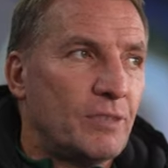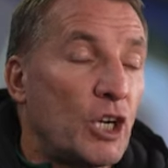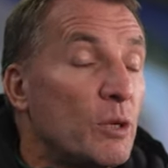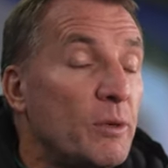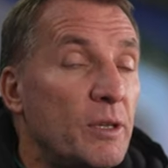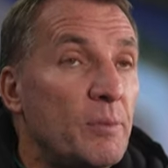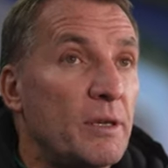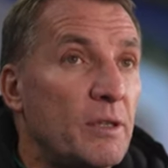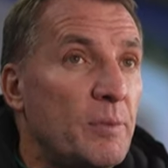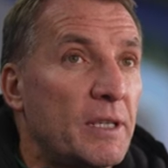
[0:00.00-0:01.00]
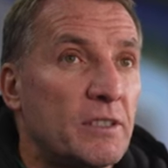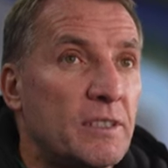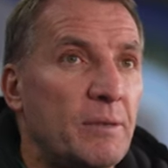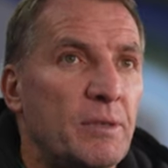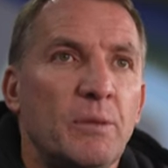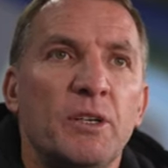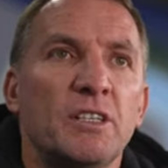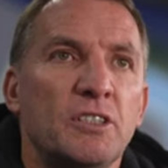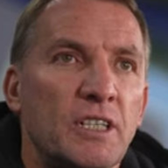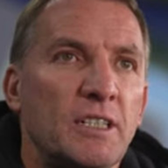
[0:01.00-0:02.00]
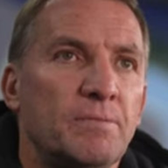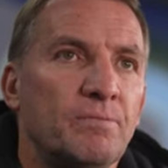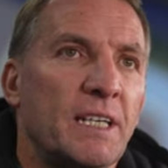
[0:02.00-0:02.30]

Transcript: arguably the better team, and then we concede.